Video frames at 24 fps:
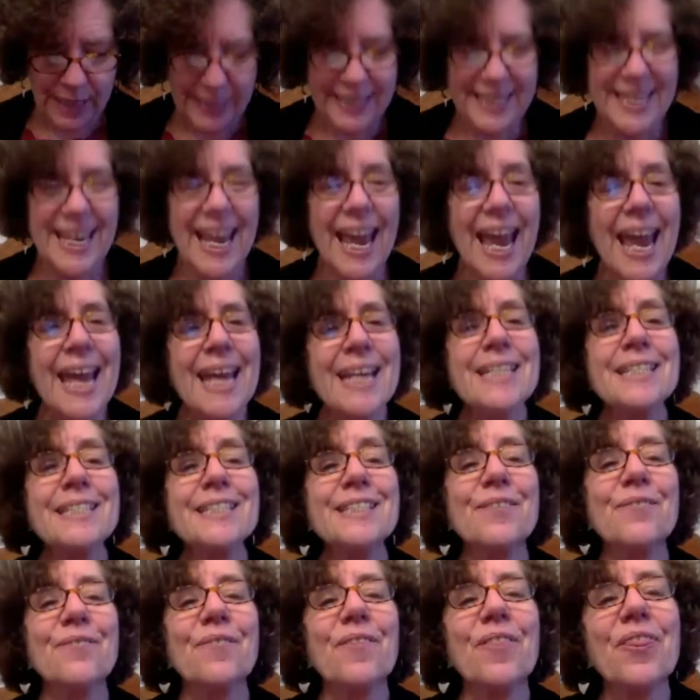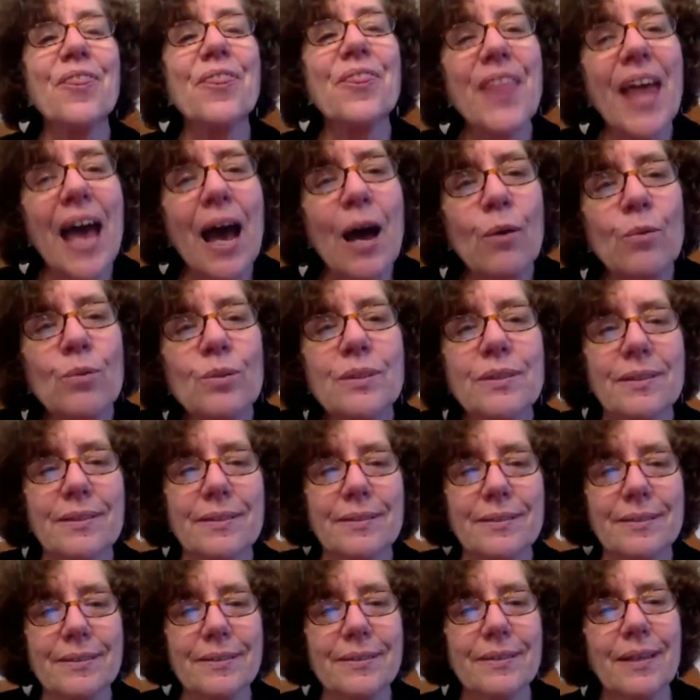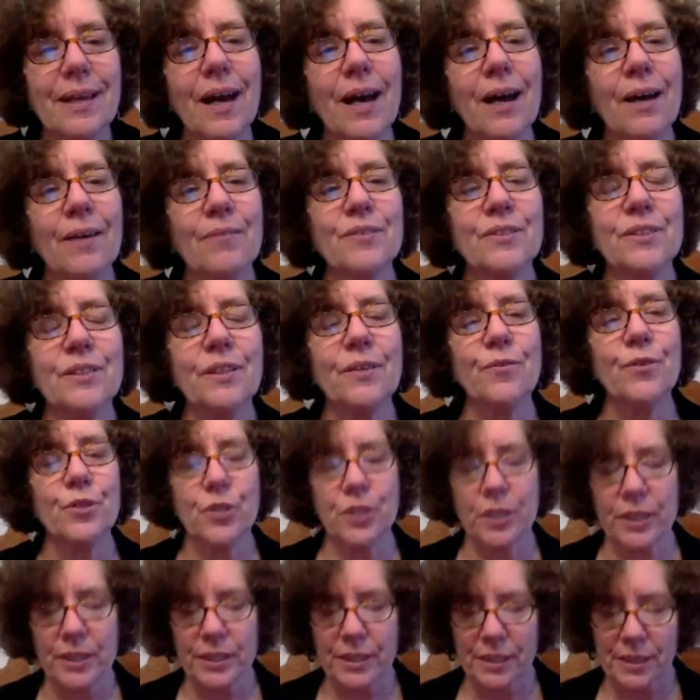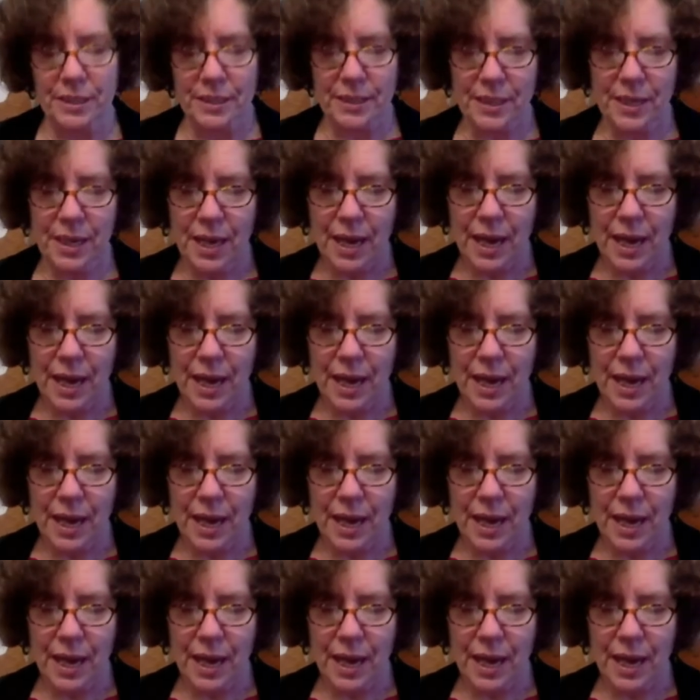tens of thousands of suffragists